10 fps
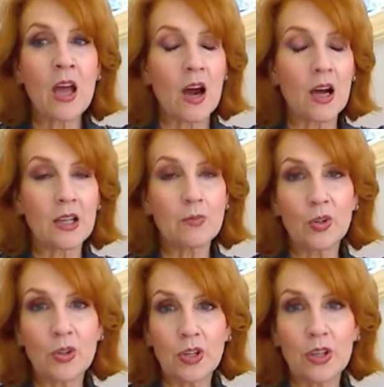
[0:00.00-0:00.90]
I am
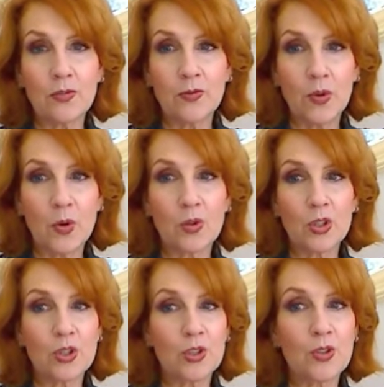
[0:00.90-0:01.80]
looking
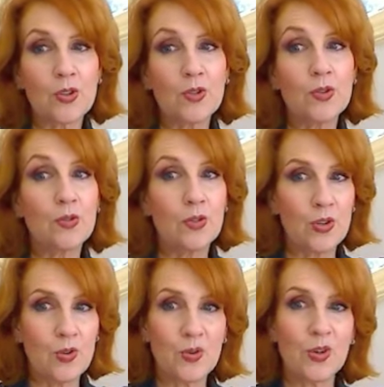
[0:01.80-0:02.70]
forward to
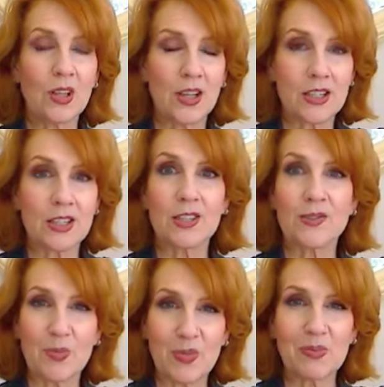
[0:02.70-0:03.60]
new collections
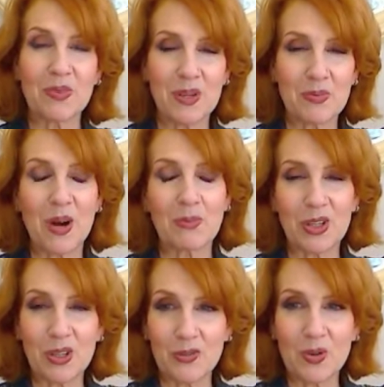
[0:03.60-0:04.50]
from Pumpkin and
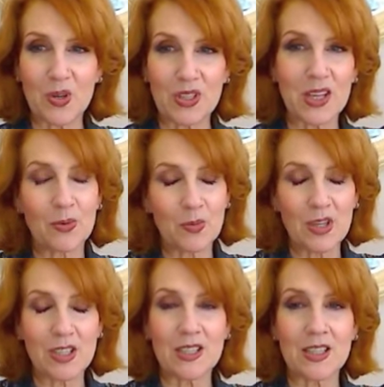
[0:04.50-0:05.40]
Poppy, of course. Can't
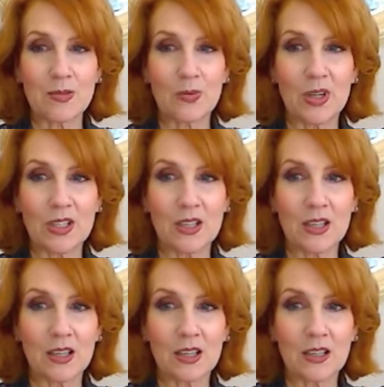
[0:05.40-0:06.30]
wait to see what
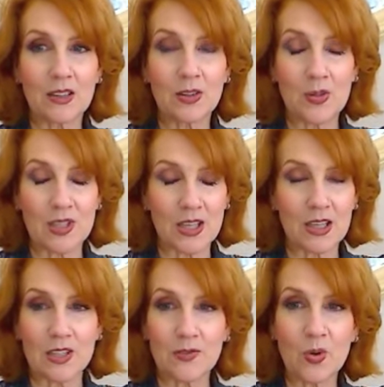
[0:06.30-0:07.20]
Christy
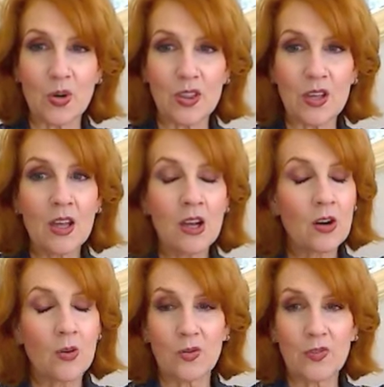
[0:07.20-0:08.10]
Cuts Forth
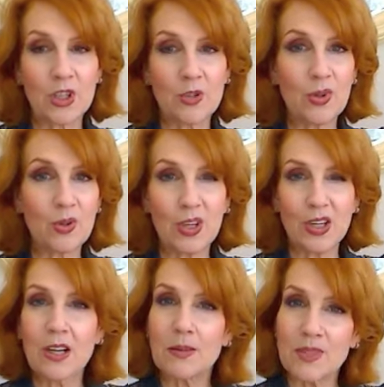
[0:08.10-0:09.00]
or Veggie Beauty
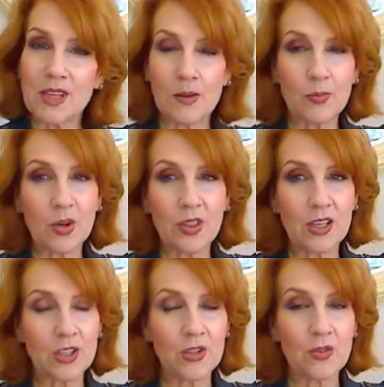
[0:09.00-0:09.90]
comes up with
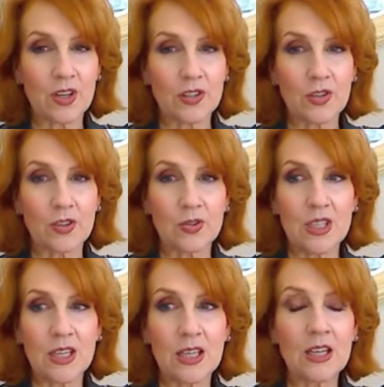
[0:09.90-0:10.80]
in
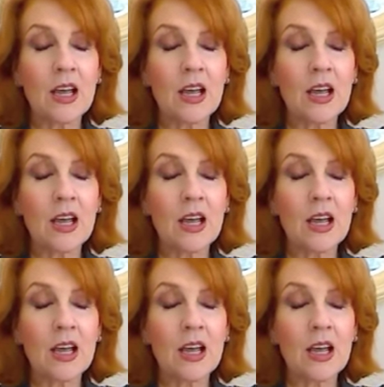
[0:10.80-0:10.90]
2013.